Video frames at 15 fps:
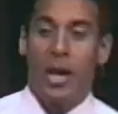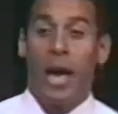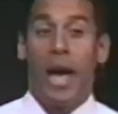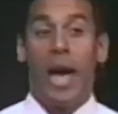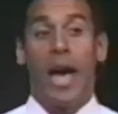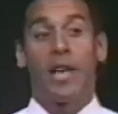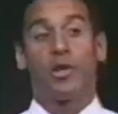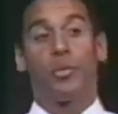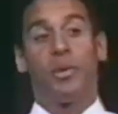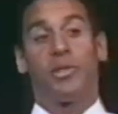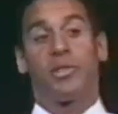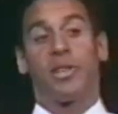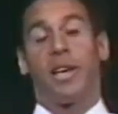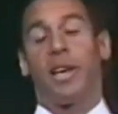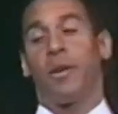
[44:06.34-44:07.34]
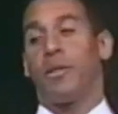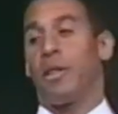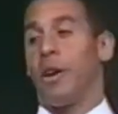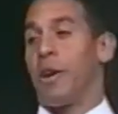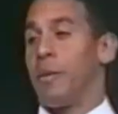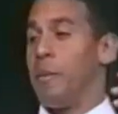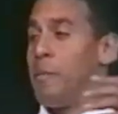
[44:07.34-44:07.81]
As we sing, there
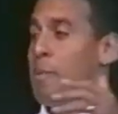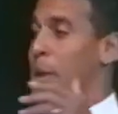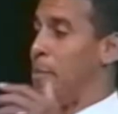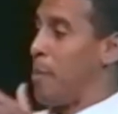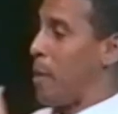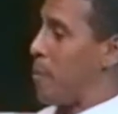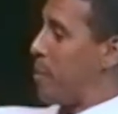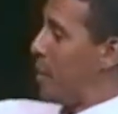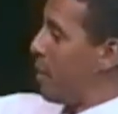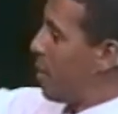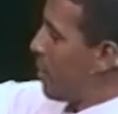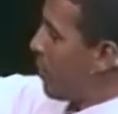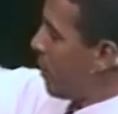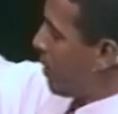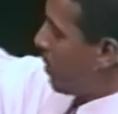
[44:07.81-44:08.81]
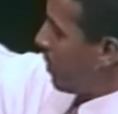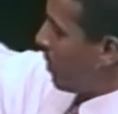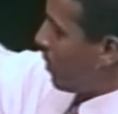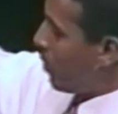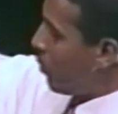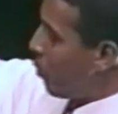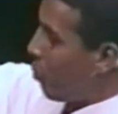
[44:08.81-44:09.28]
are going to be people up here
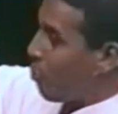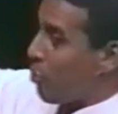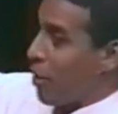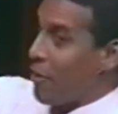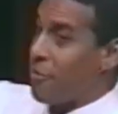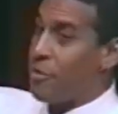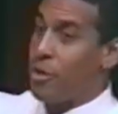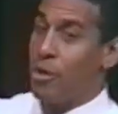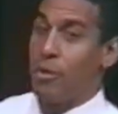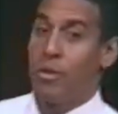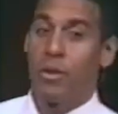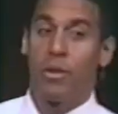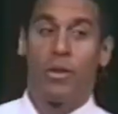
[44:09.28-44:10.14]
who will pray for you.